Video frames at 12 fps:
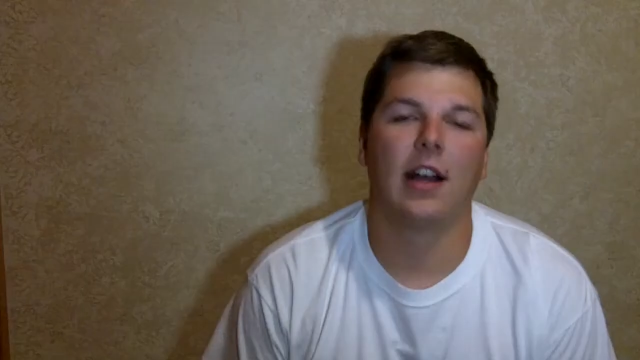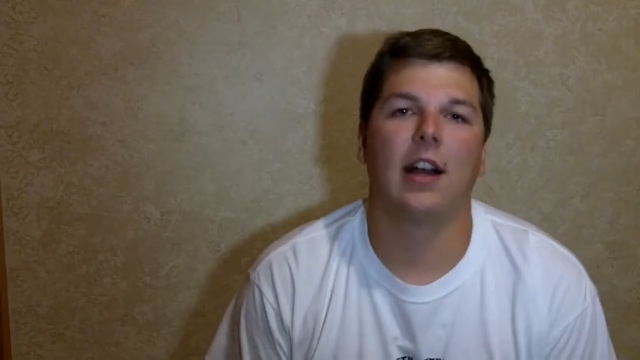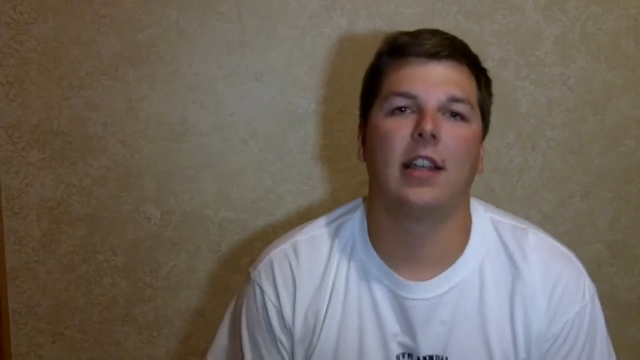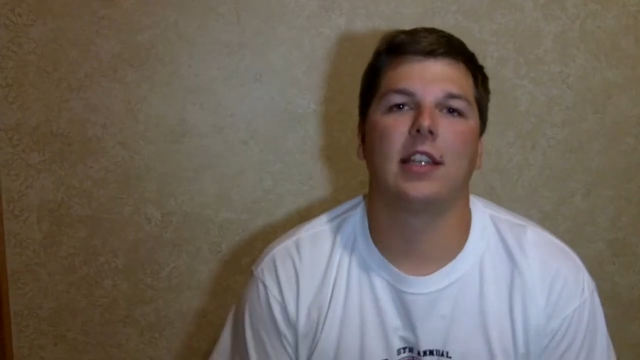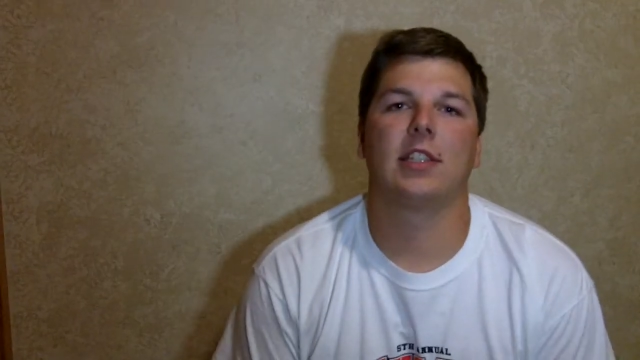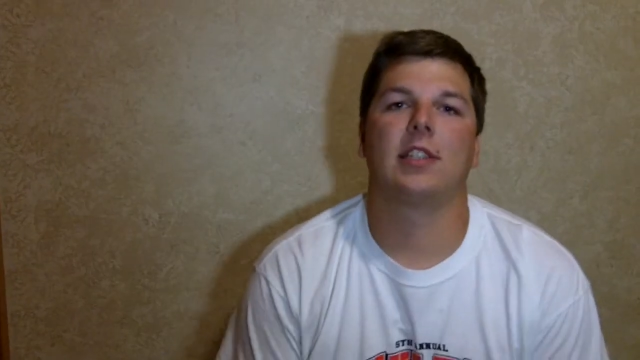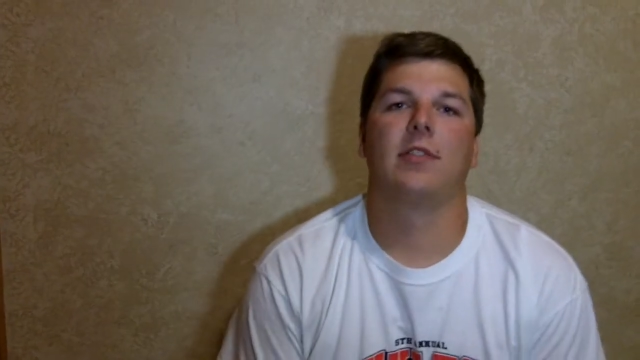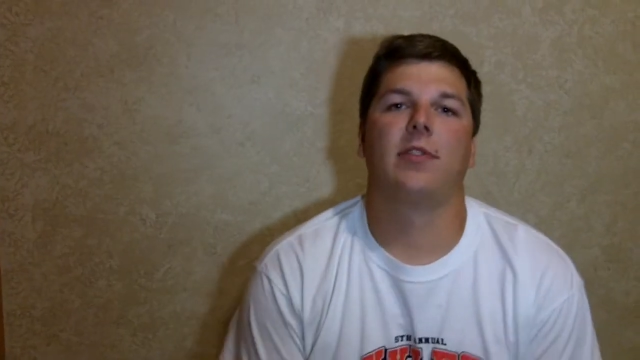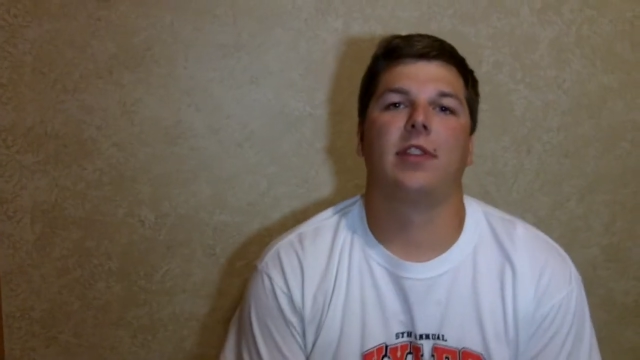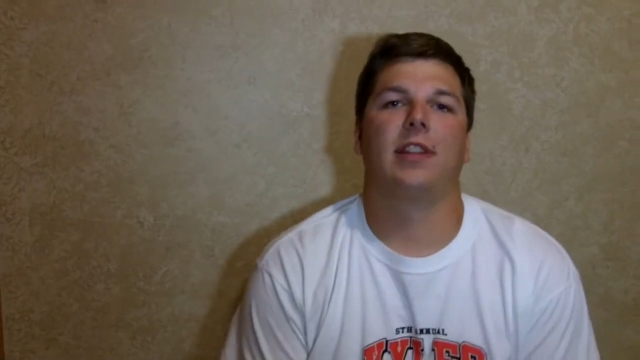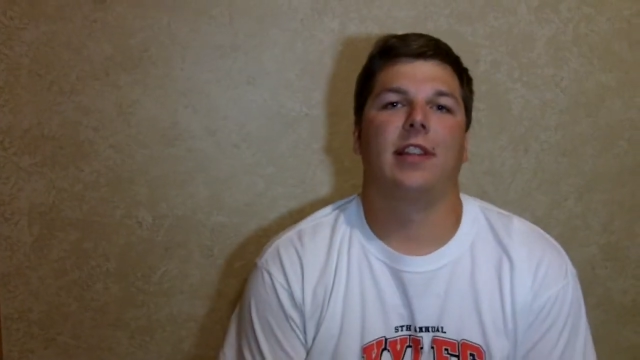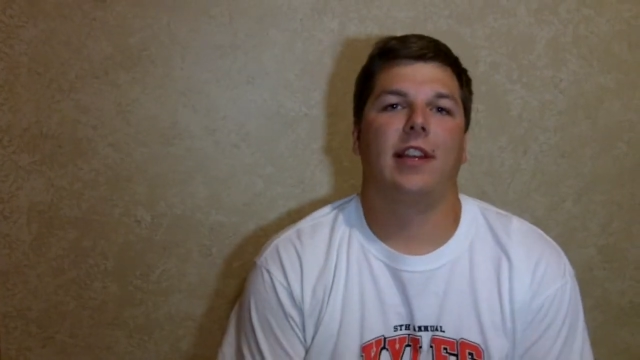Uh, yes,
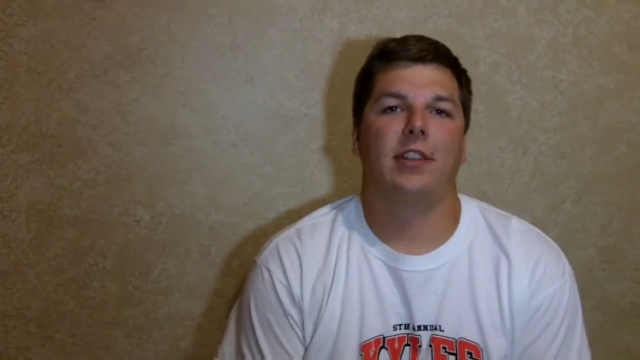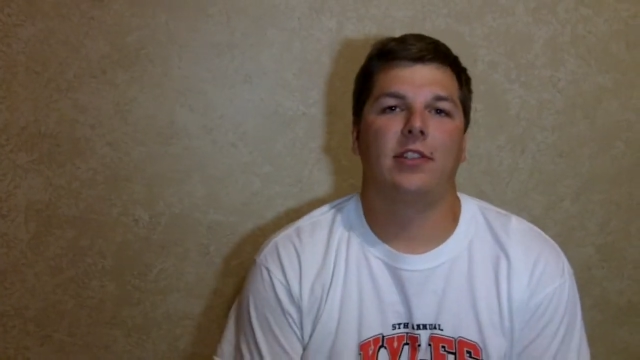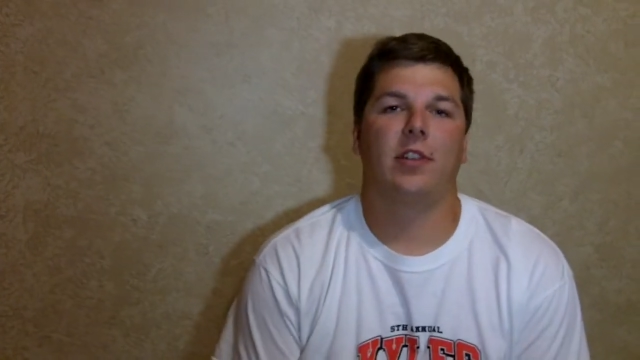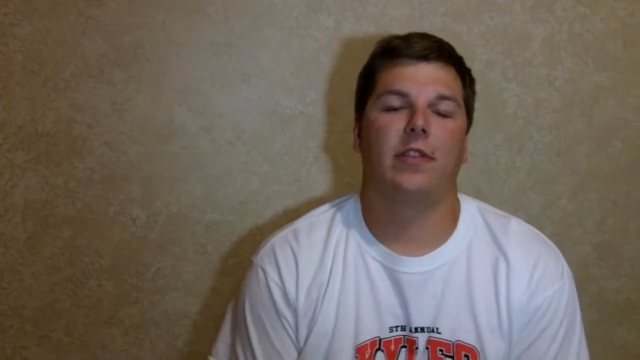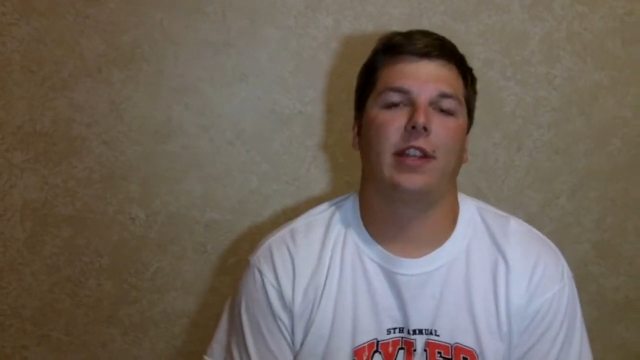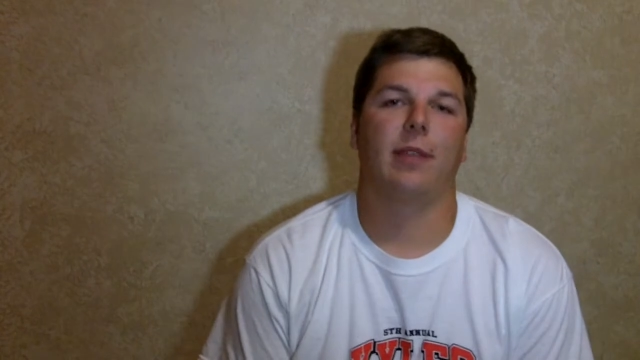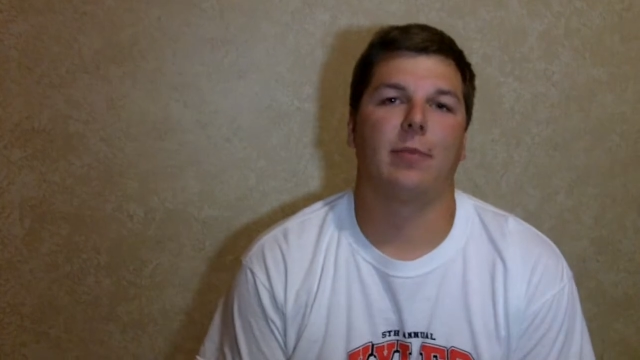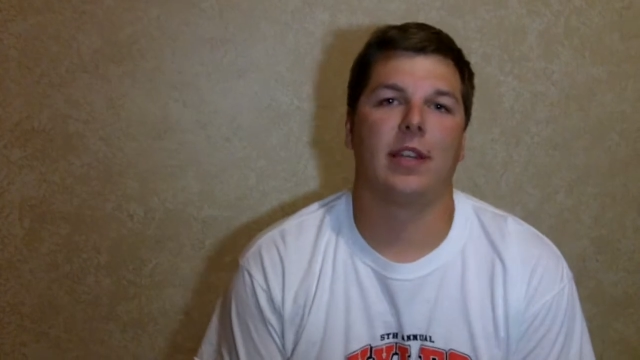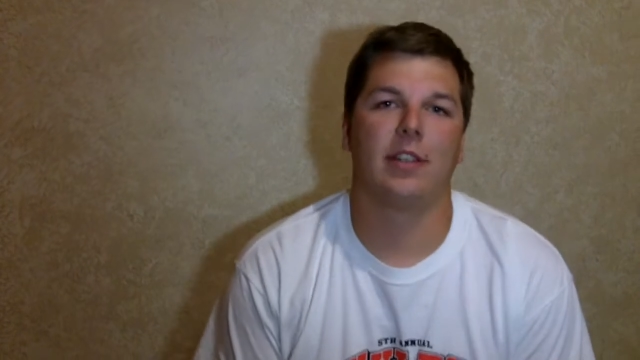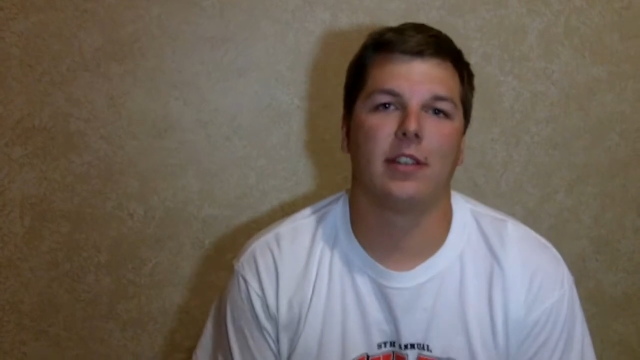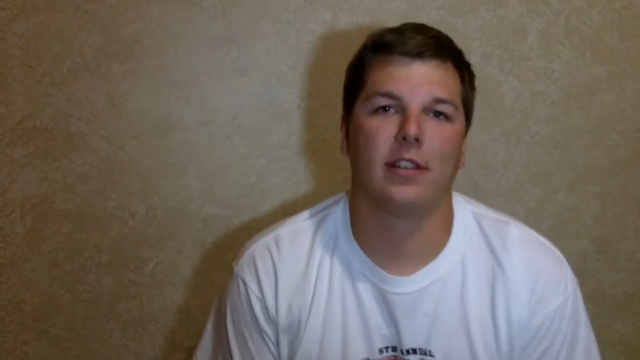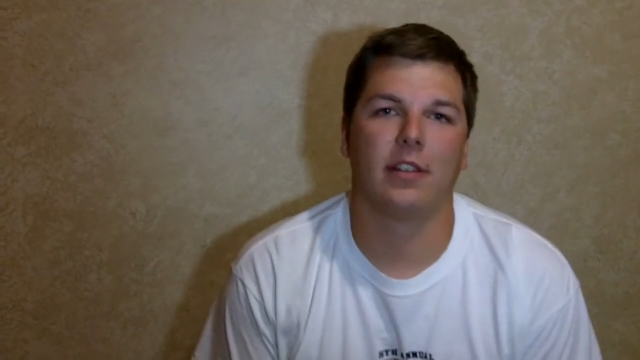and for the land surveying
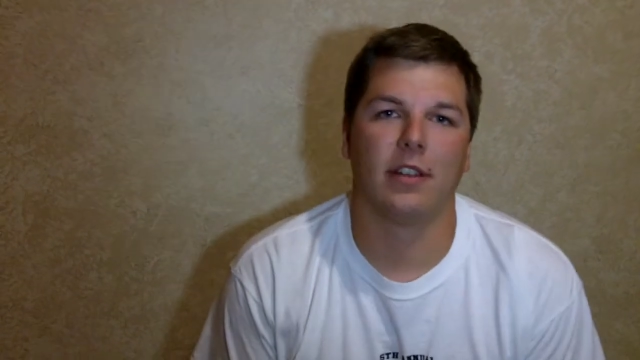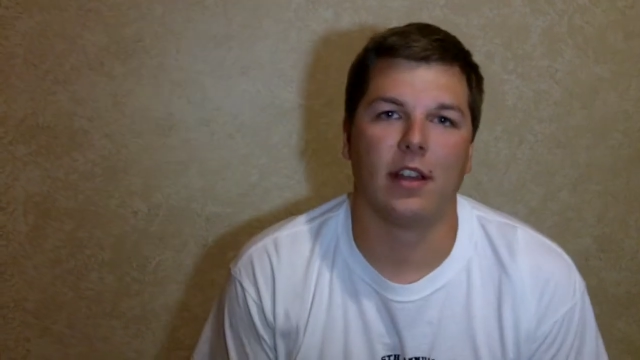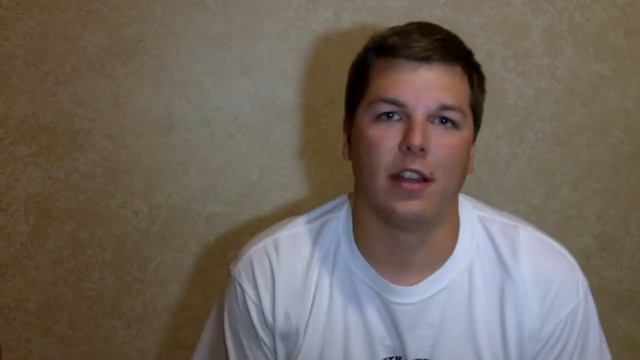major,